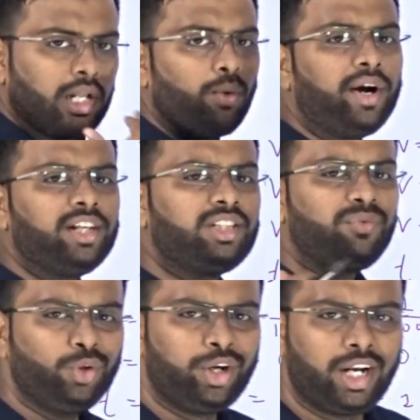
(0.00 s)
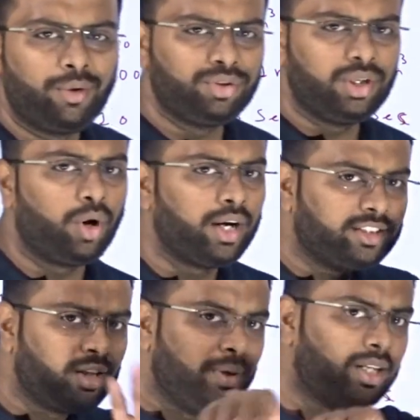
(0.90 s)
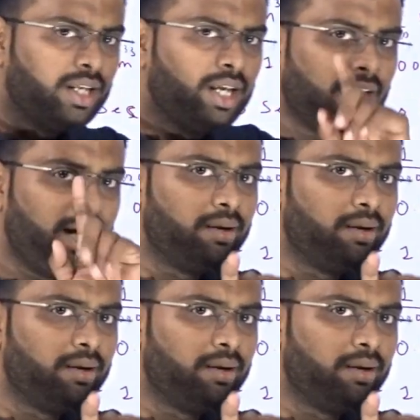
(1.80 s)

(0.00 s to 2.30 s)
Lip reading: now what is the flow rate? Now you see, what does it mean? It